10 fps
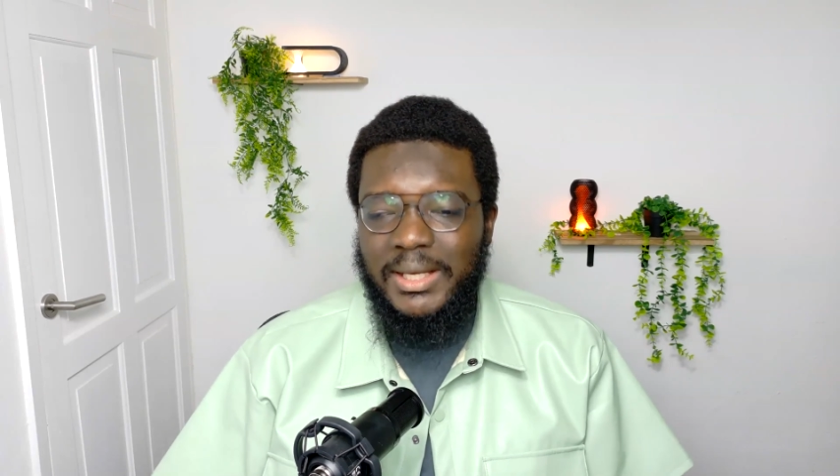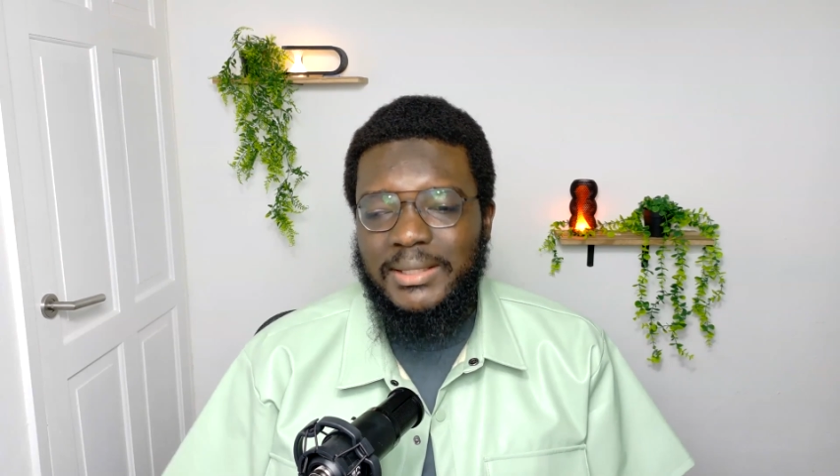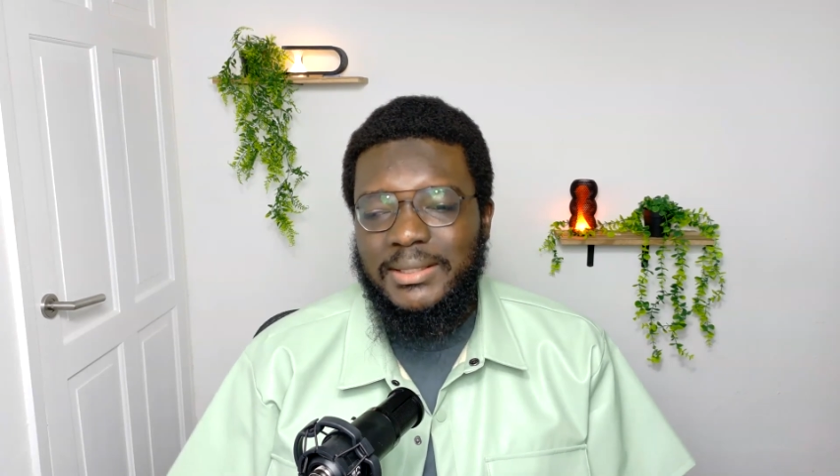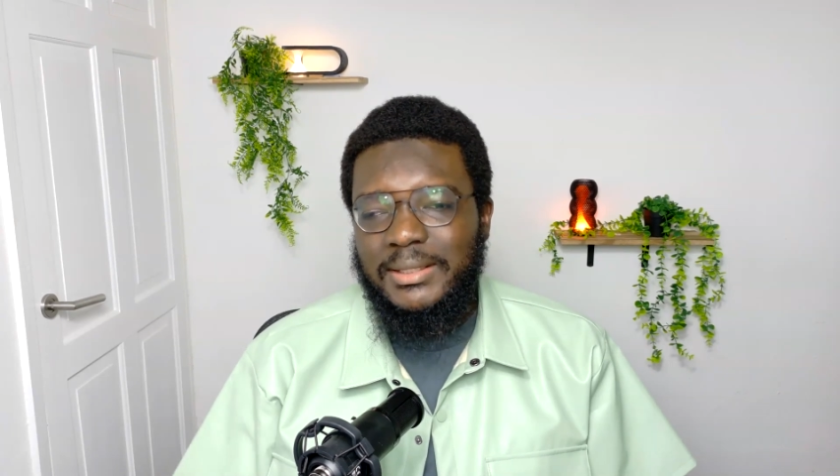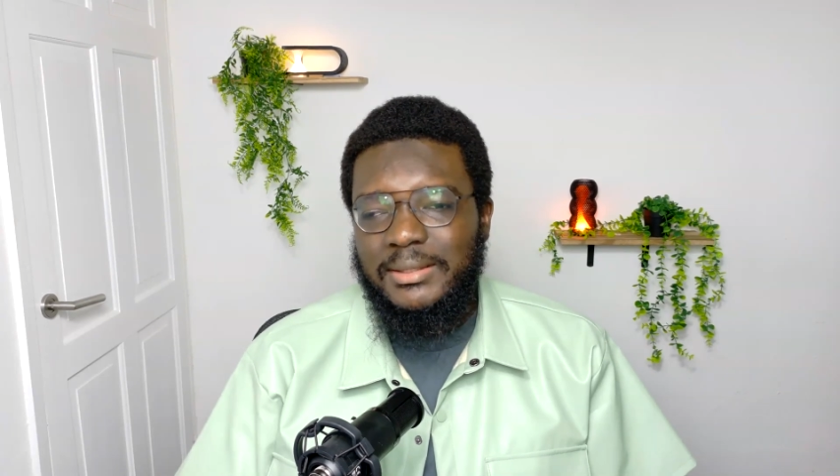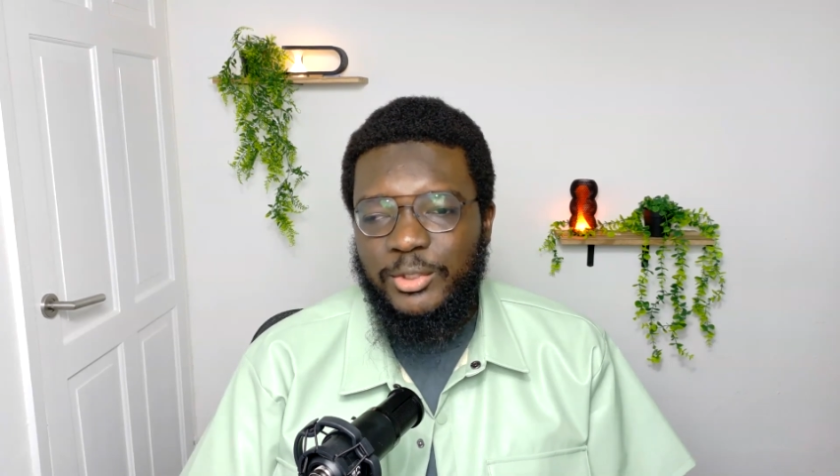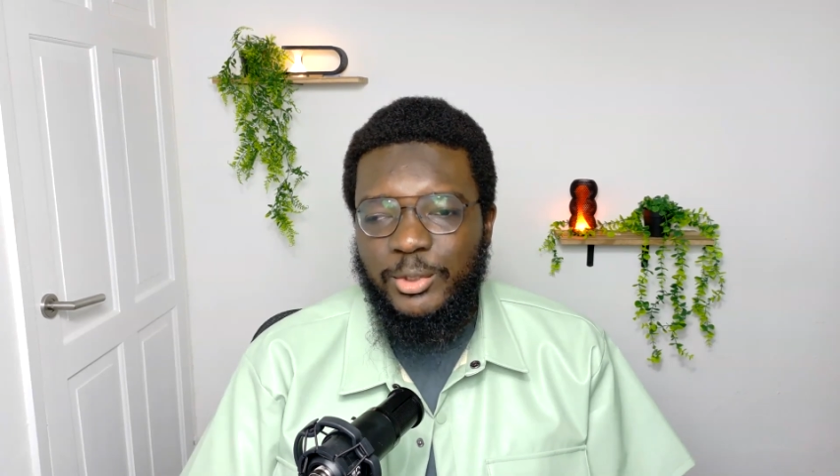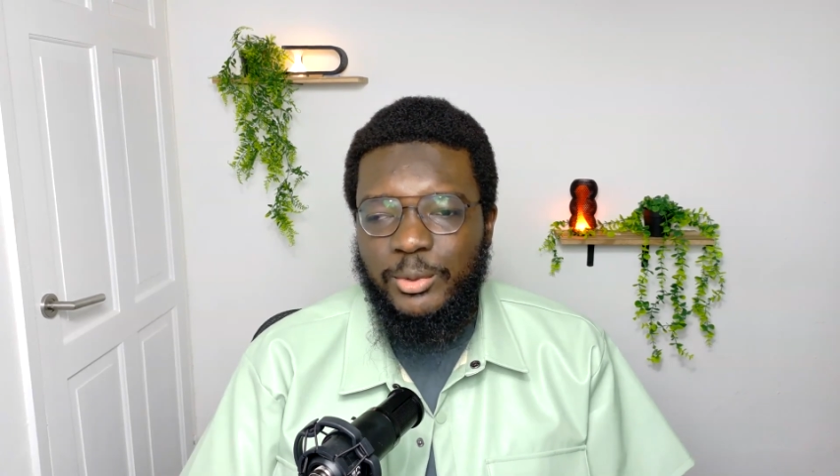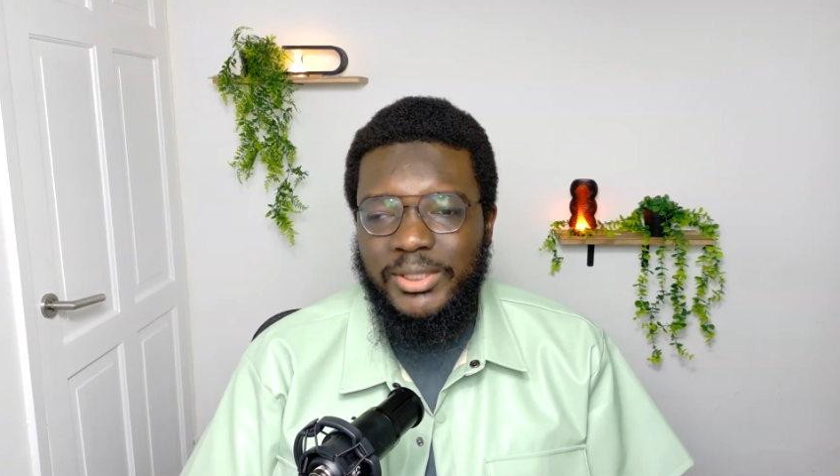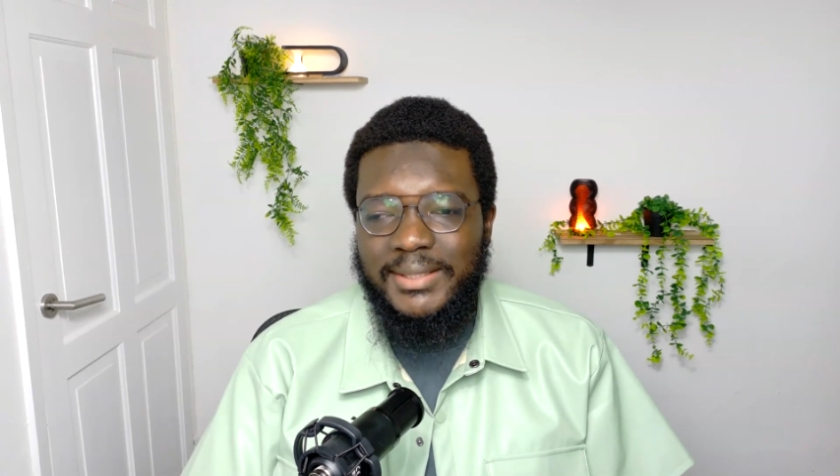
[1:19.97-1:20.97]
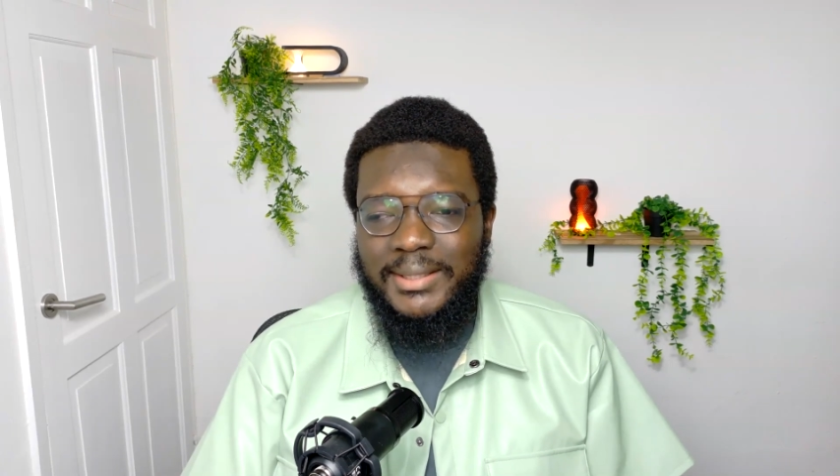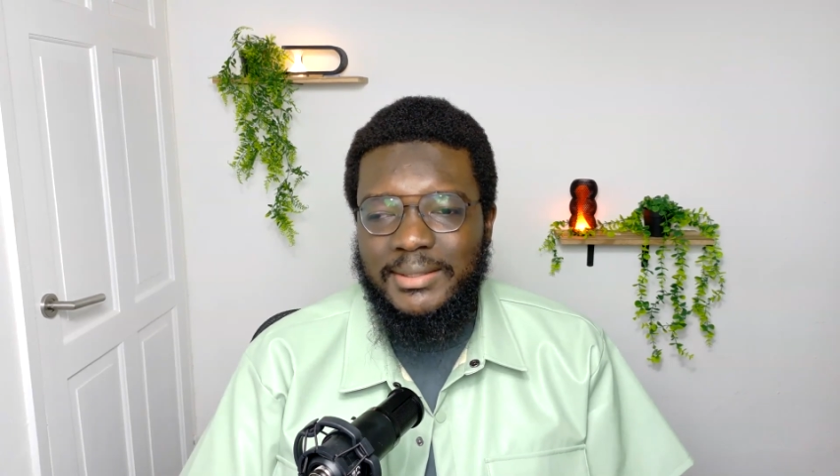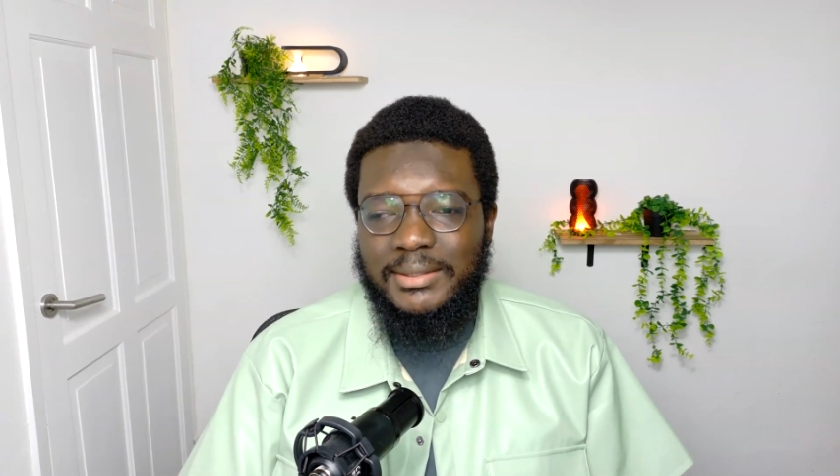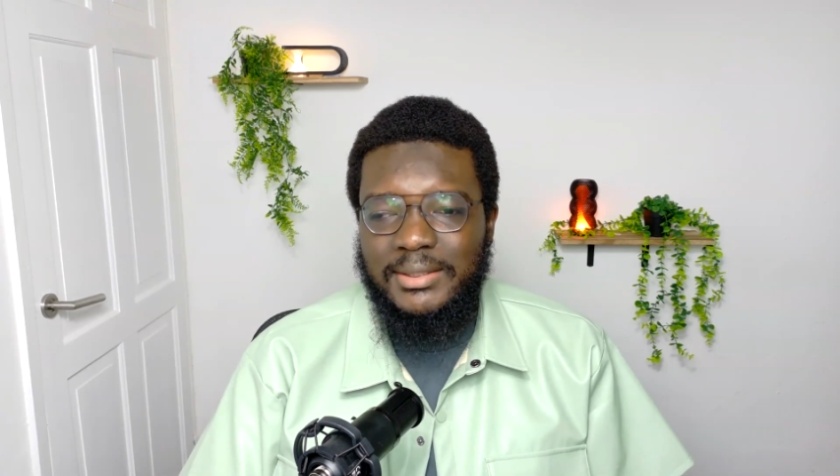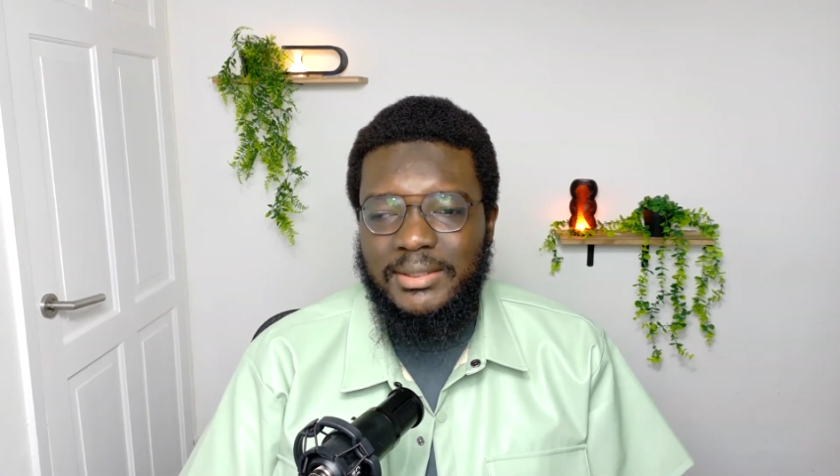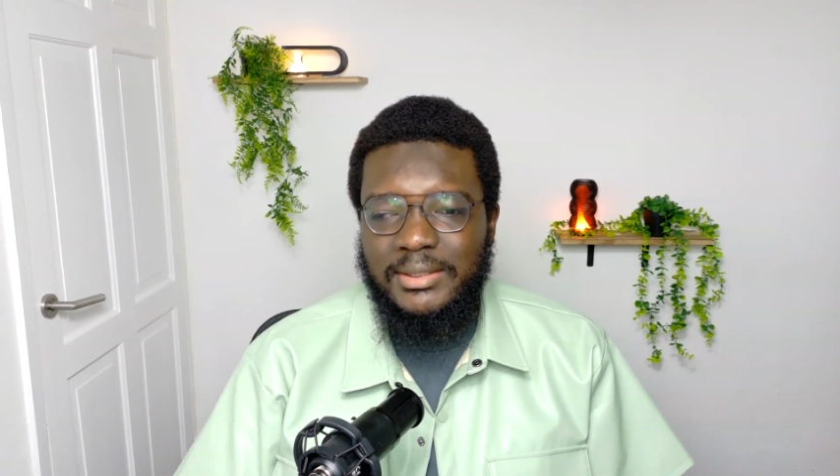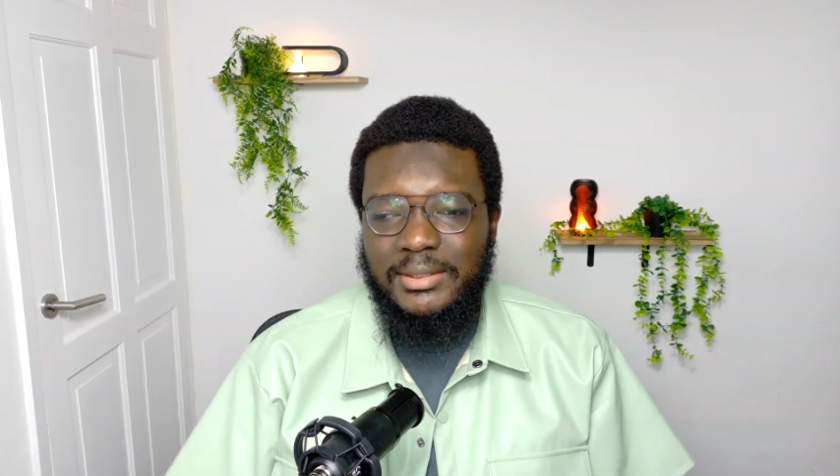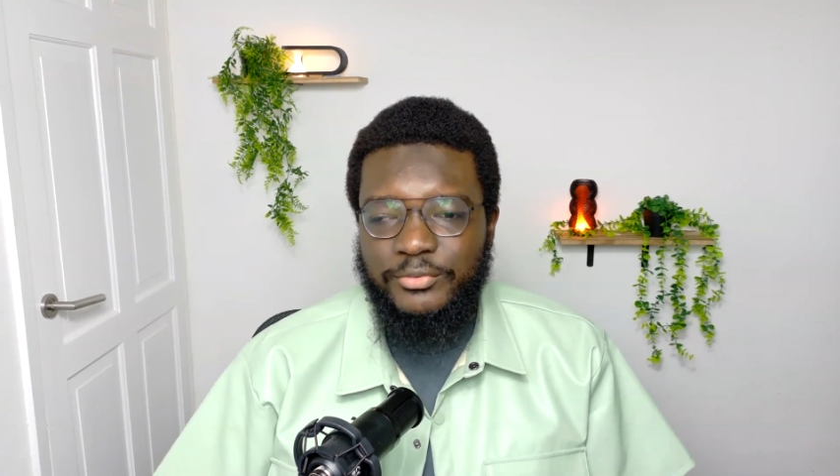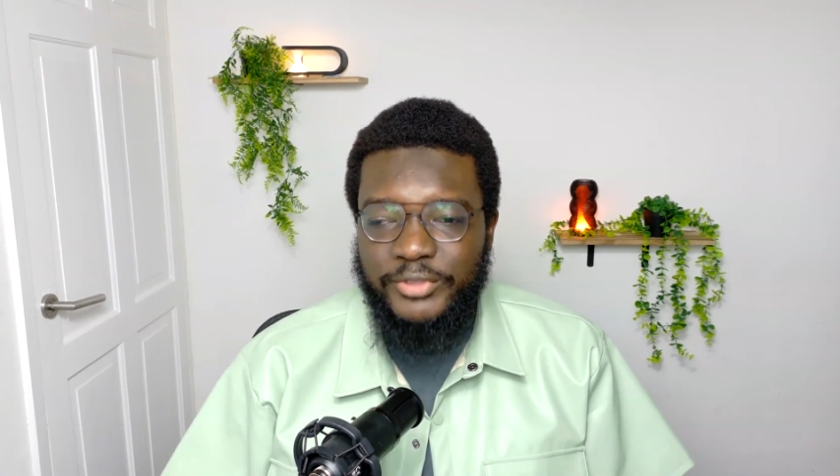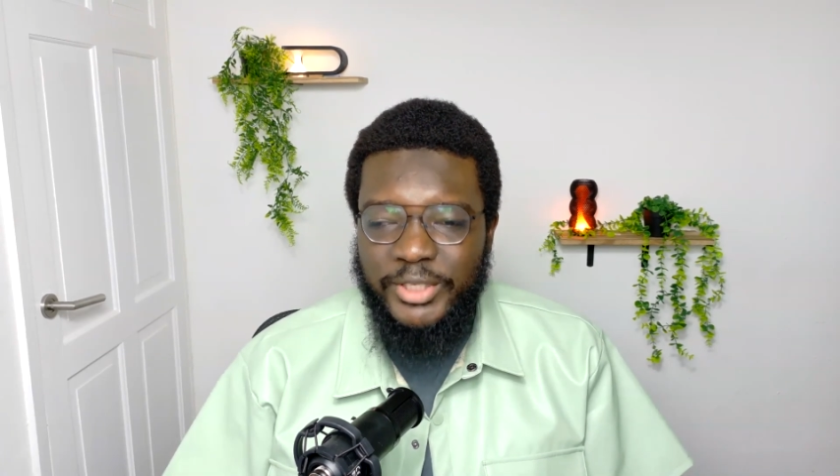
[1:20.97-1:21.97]
and then looking at the
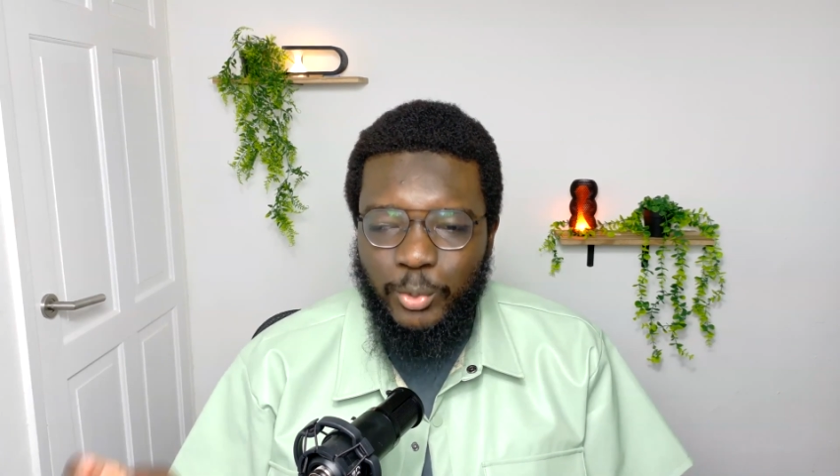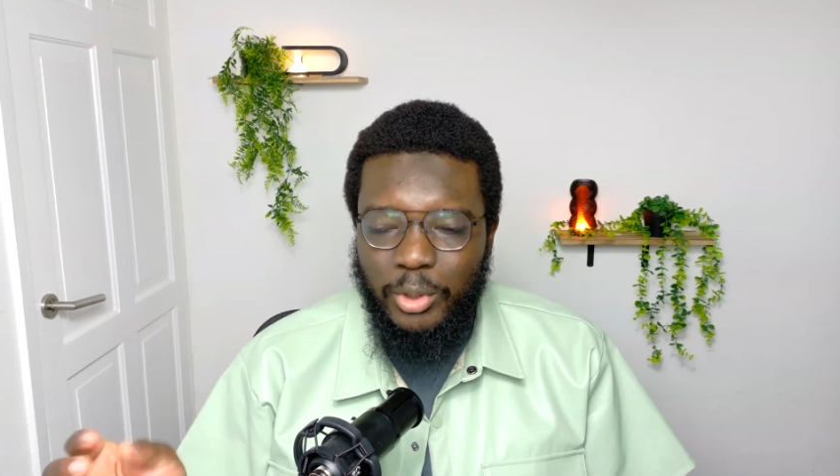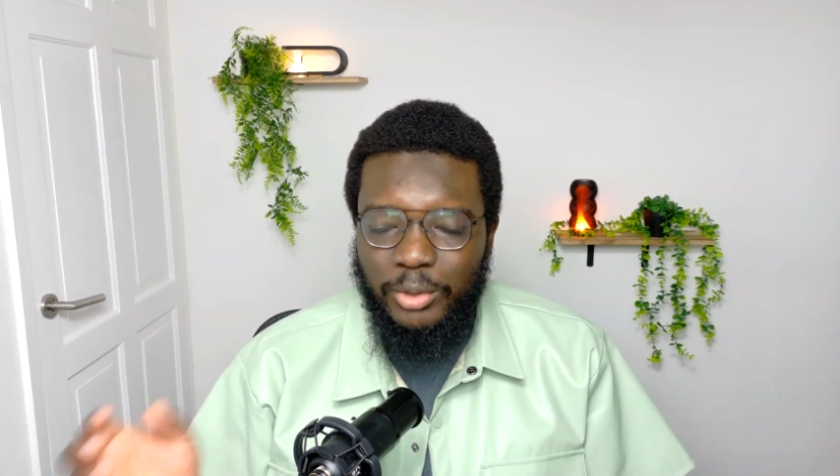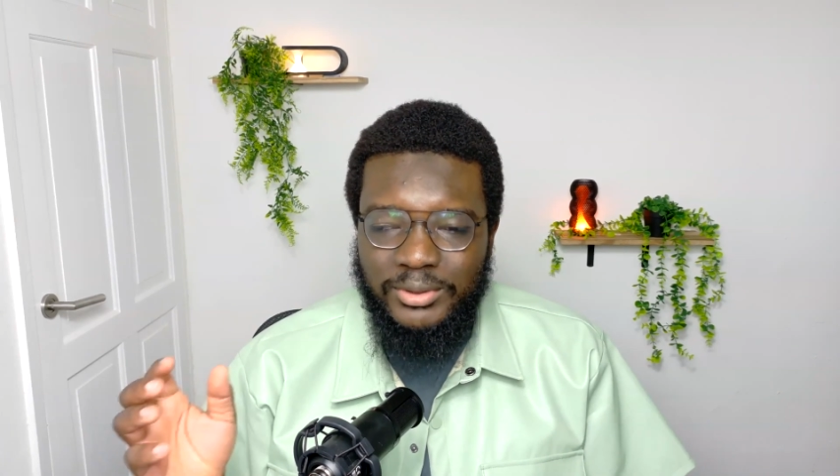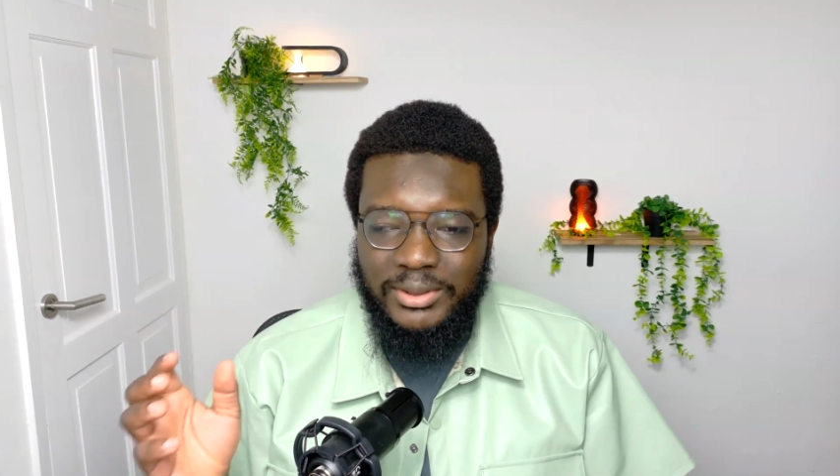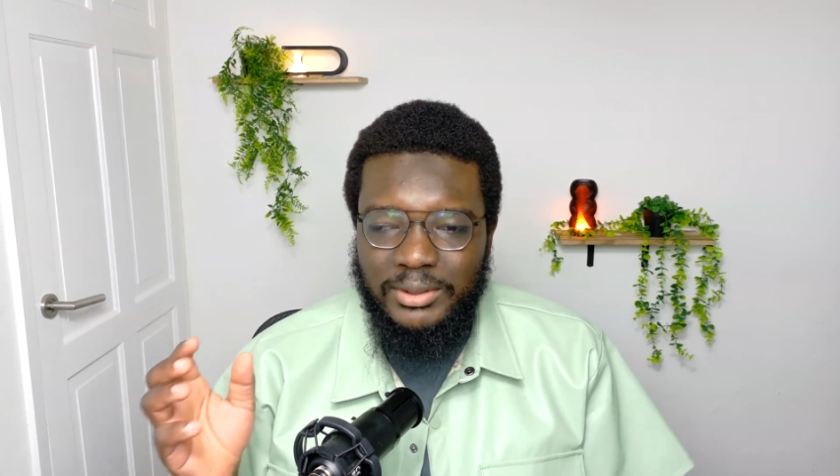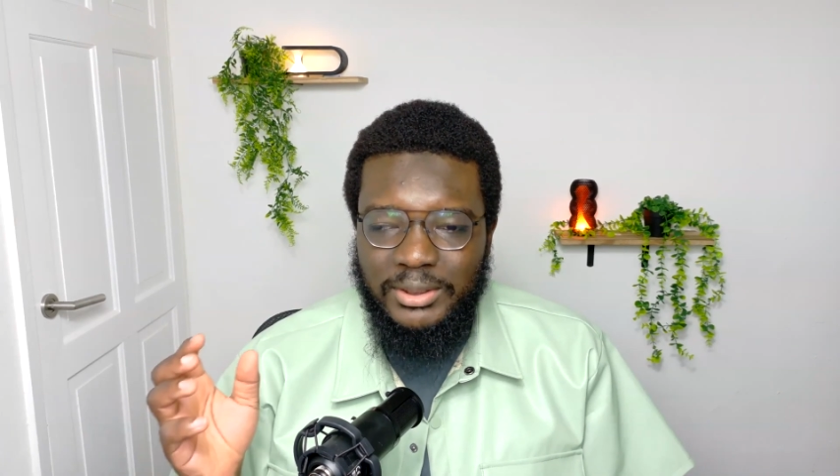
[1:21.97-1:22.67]
real world